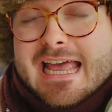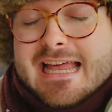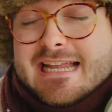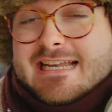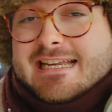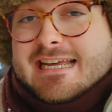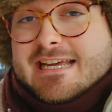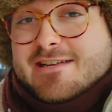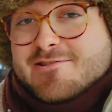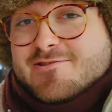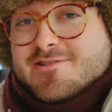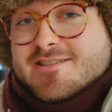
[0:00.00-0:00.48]

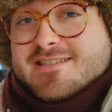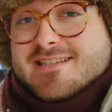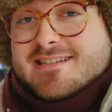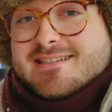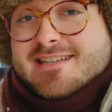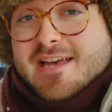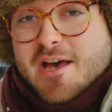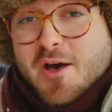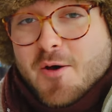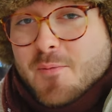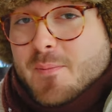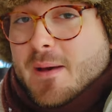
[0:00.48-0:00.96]
and
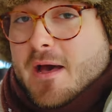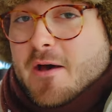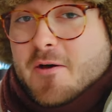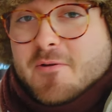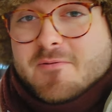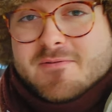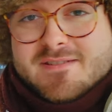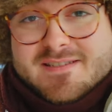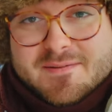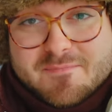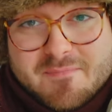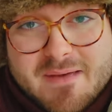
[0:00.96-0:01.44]
interested to help
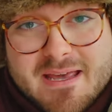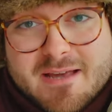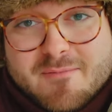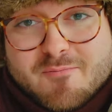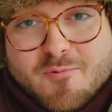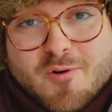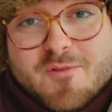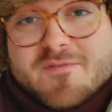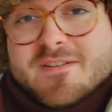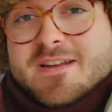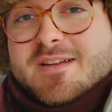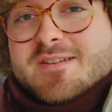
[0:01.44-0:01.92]
out to
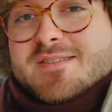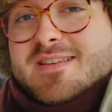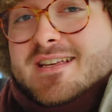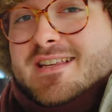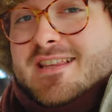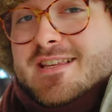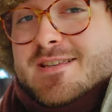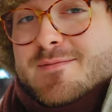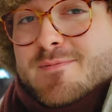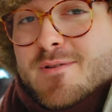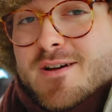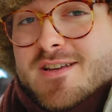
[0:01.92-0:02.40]
make more videos
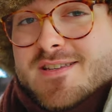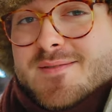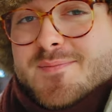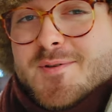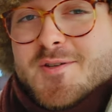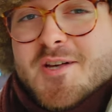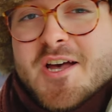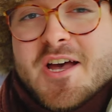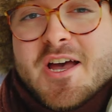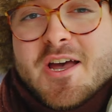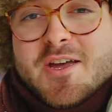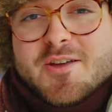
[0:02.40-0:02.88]
like this
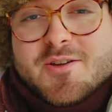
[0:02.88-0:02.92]
possible,